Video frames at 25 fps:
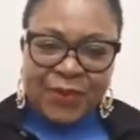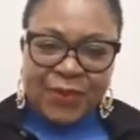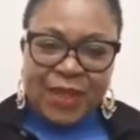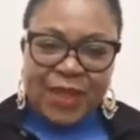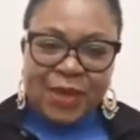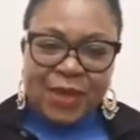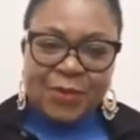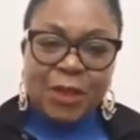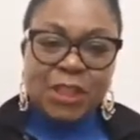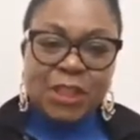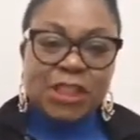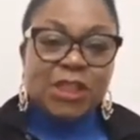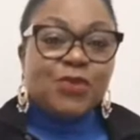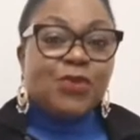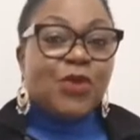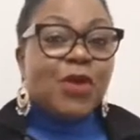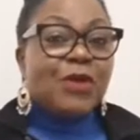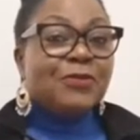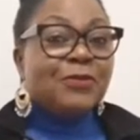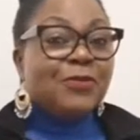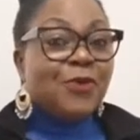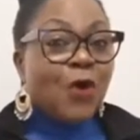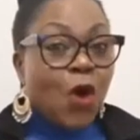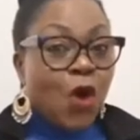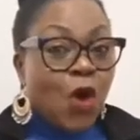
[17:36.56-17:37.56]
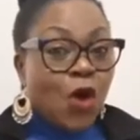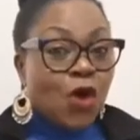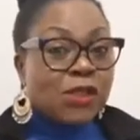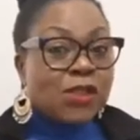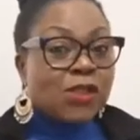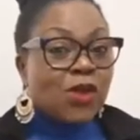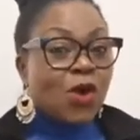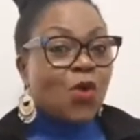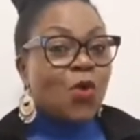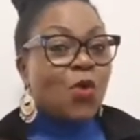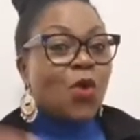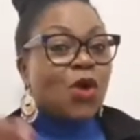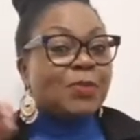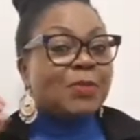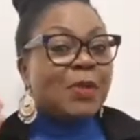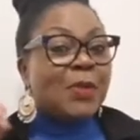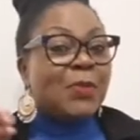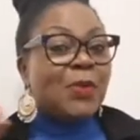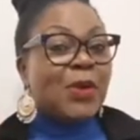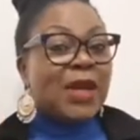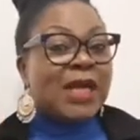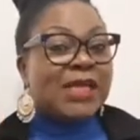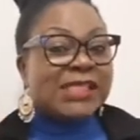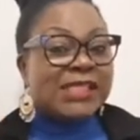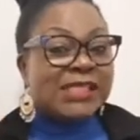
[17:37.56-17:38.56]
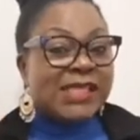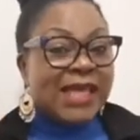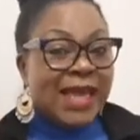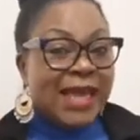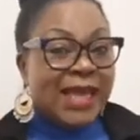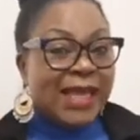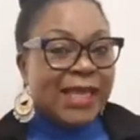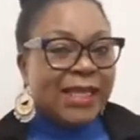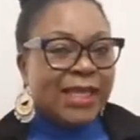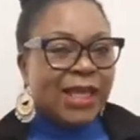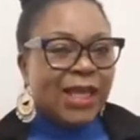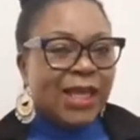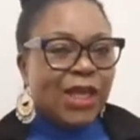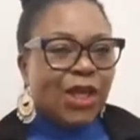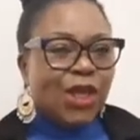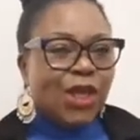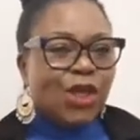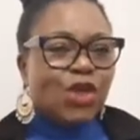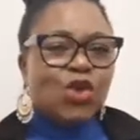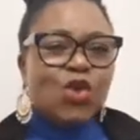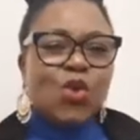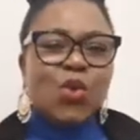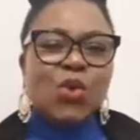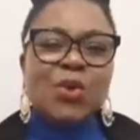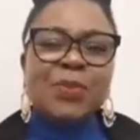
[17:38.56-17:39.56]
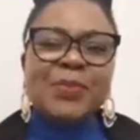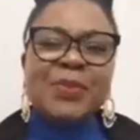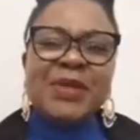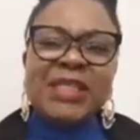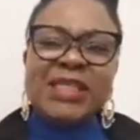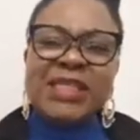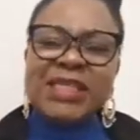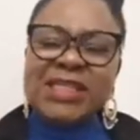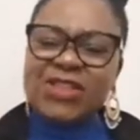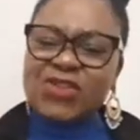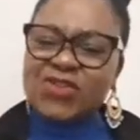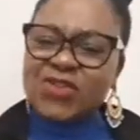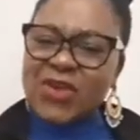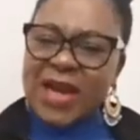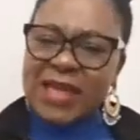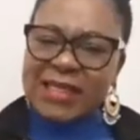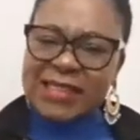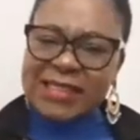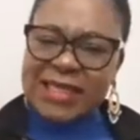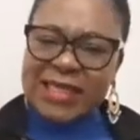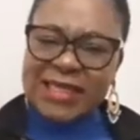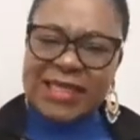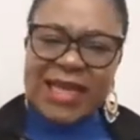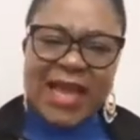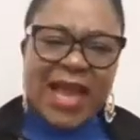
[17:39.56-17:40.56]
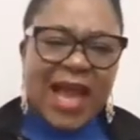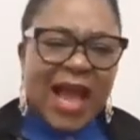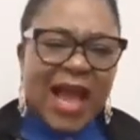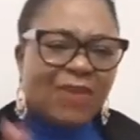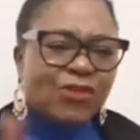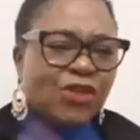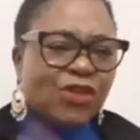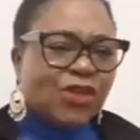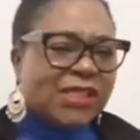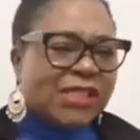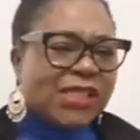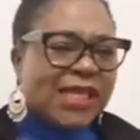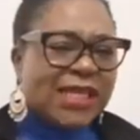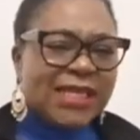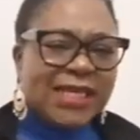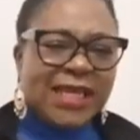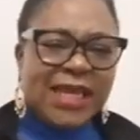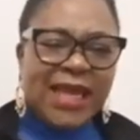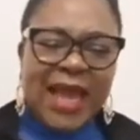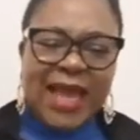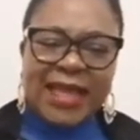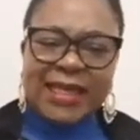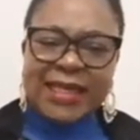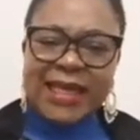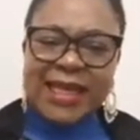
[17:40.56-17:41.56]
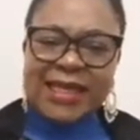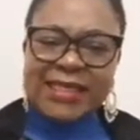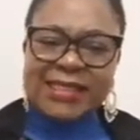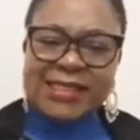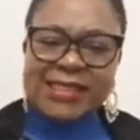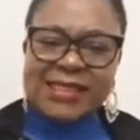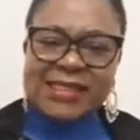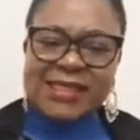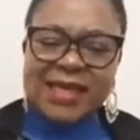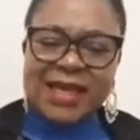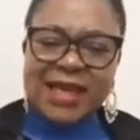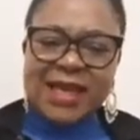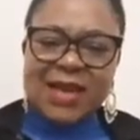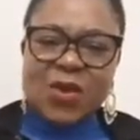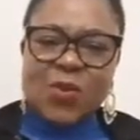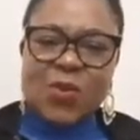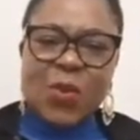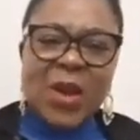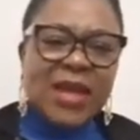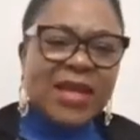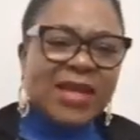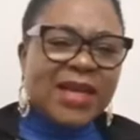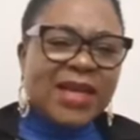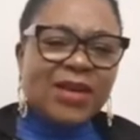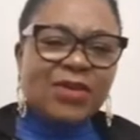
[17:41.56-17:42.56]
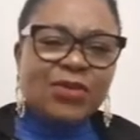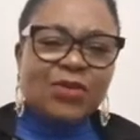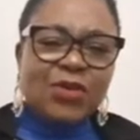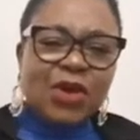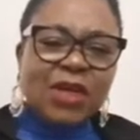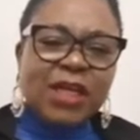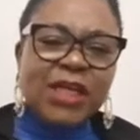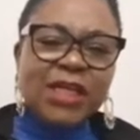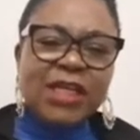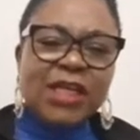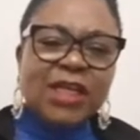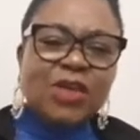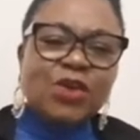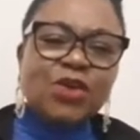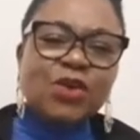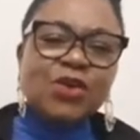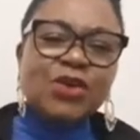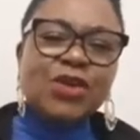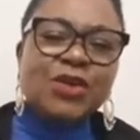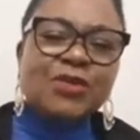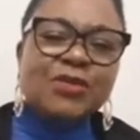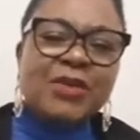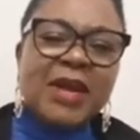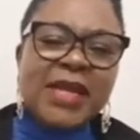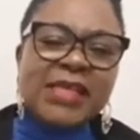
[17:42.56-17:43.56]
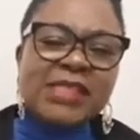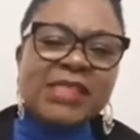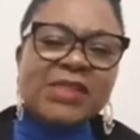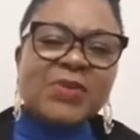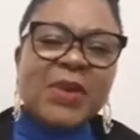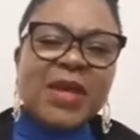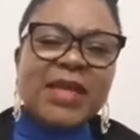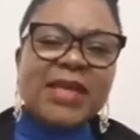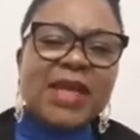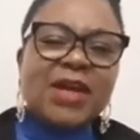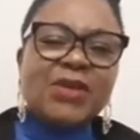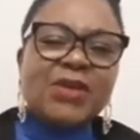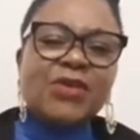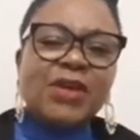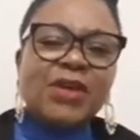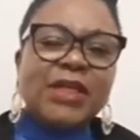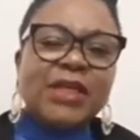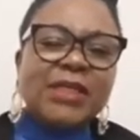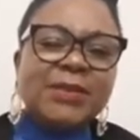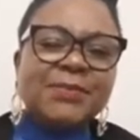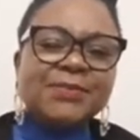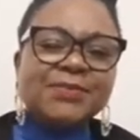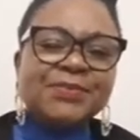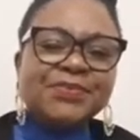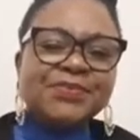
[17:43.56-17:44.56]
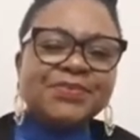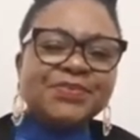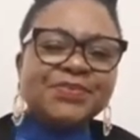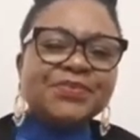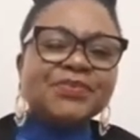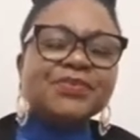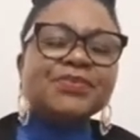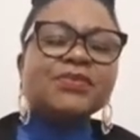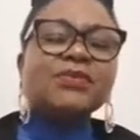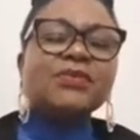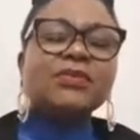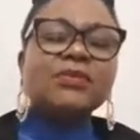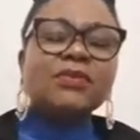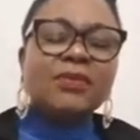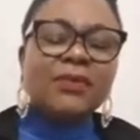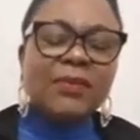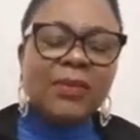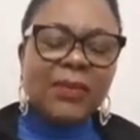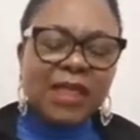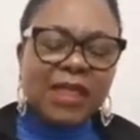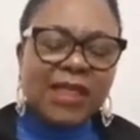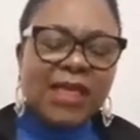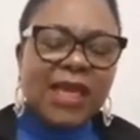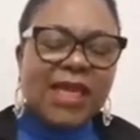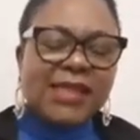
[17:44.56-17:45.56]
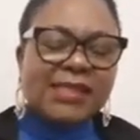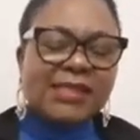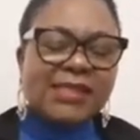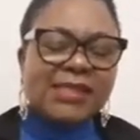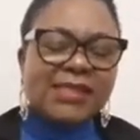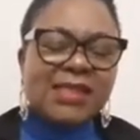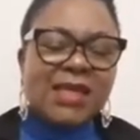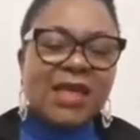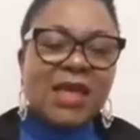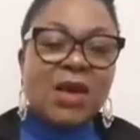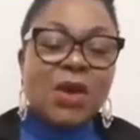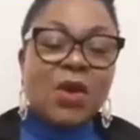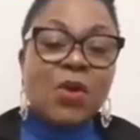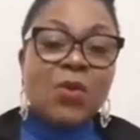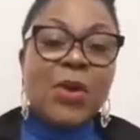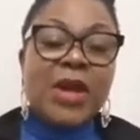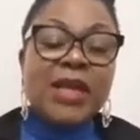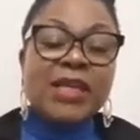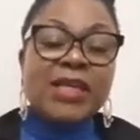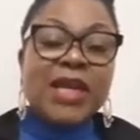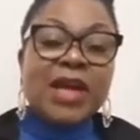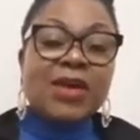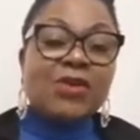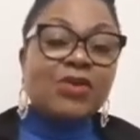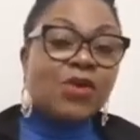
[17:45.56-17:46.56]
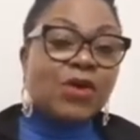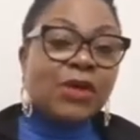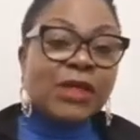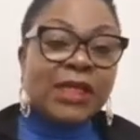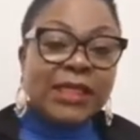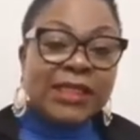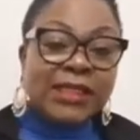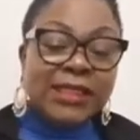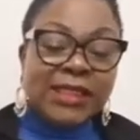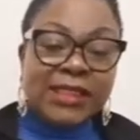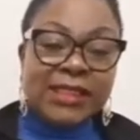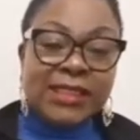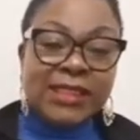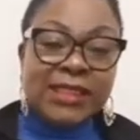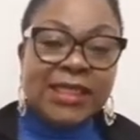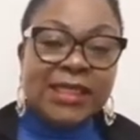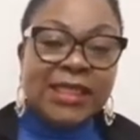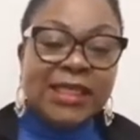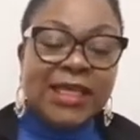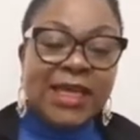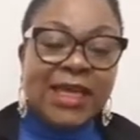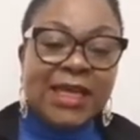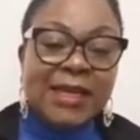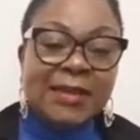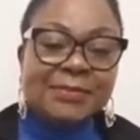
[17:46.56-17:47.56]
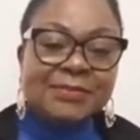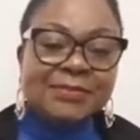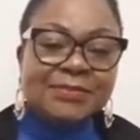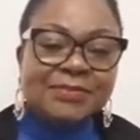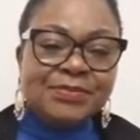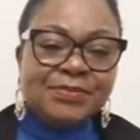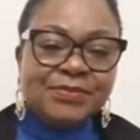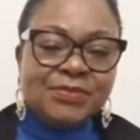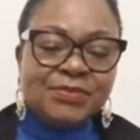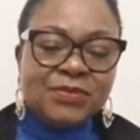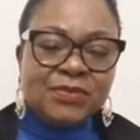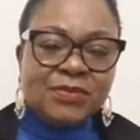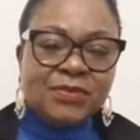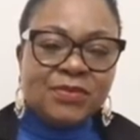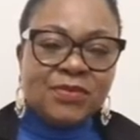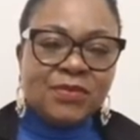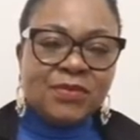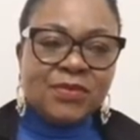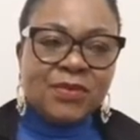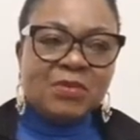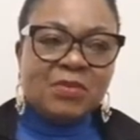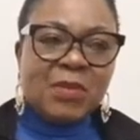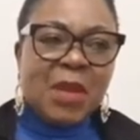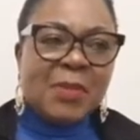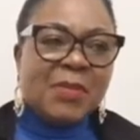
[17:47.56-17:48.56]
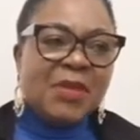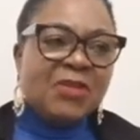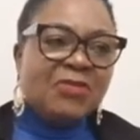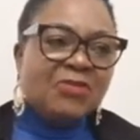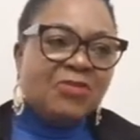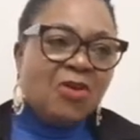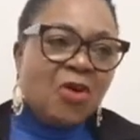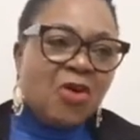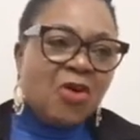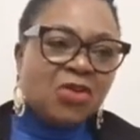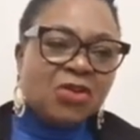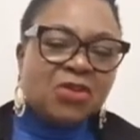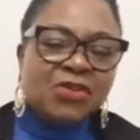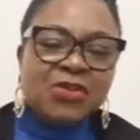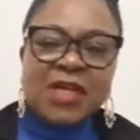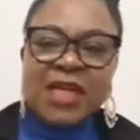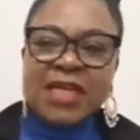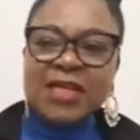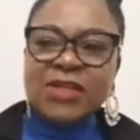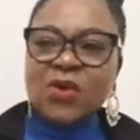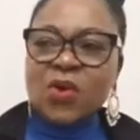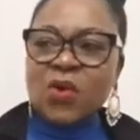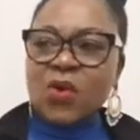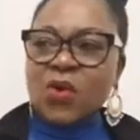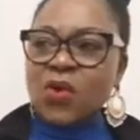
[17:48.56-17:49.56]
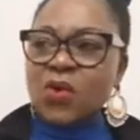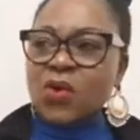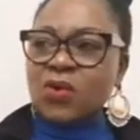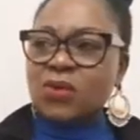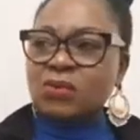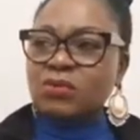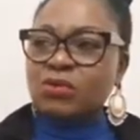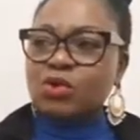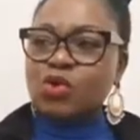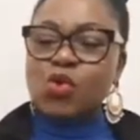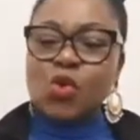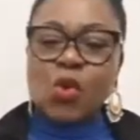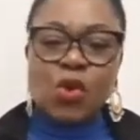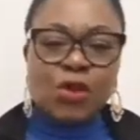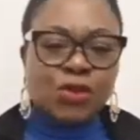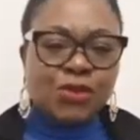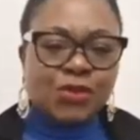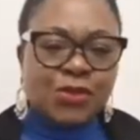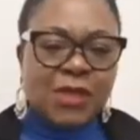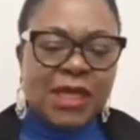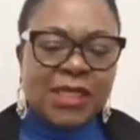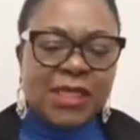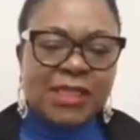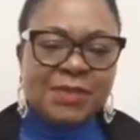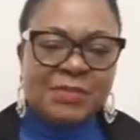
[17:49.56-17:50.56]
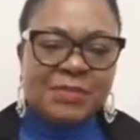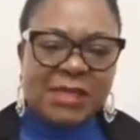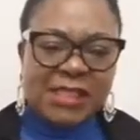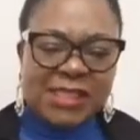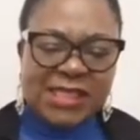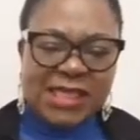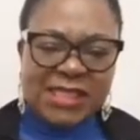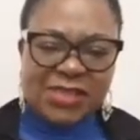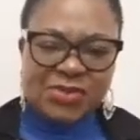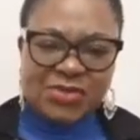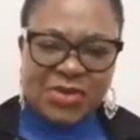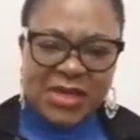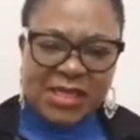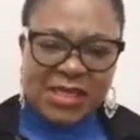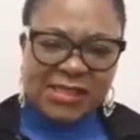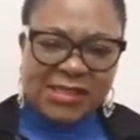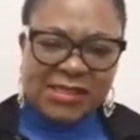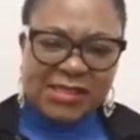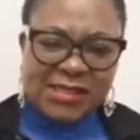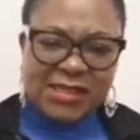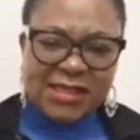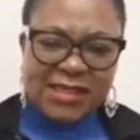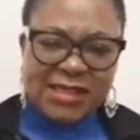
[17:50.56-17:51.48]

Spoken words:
But if we focus on what people are saying, you will be distracted. Have you seen the athletes when they run in, the race, when they're running? Yes, when they are running in the maybe 400 or 200 meters race,